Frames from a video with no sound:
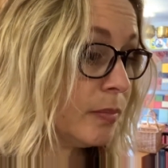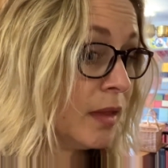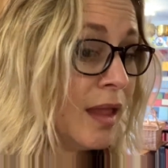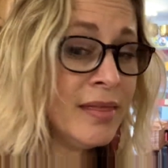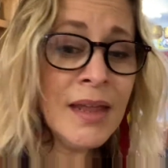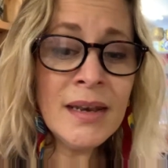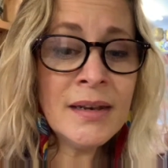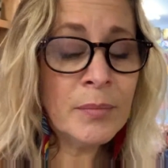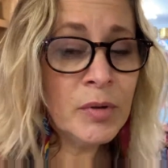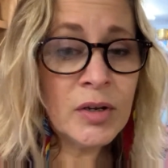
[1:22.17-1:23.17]
and then
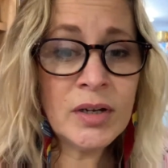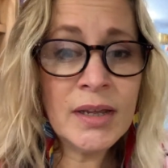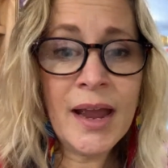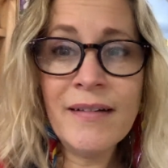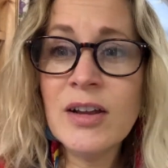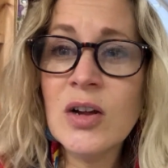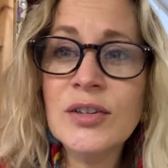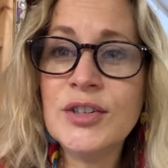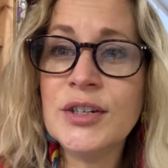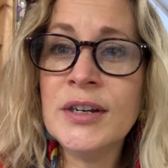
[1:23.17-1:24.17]
I'm gonna carry
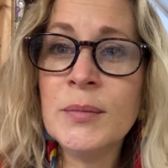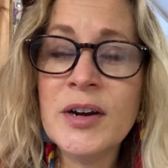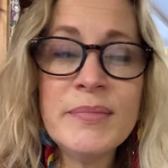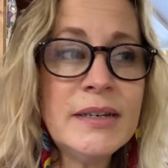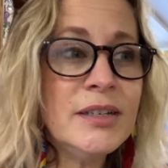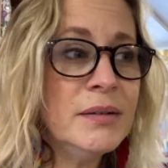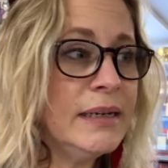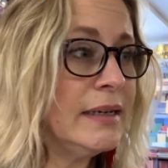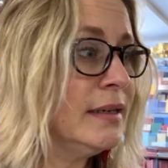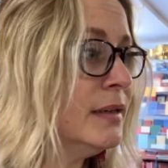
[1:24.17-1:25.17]
on doing what I've been
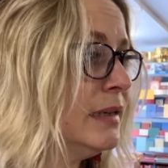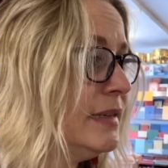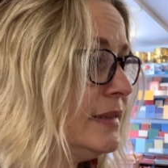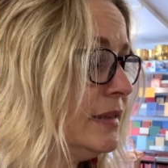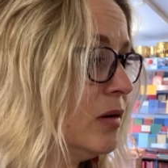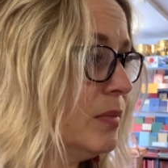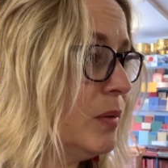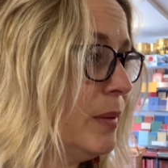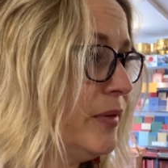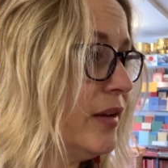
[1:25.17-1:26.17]
doing, listing on my
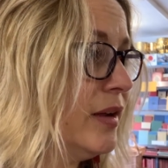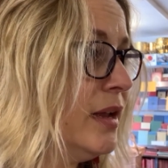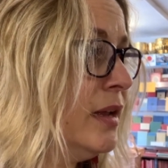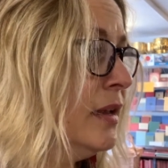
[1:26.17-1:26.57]
website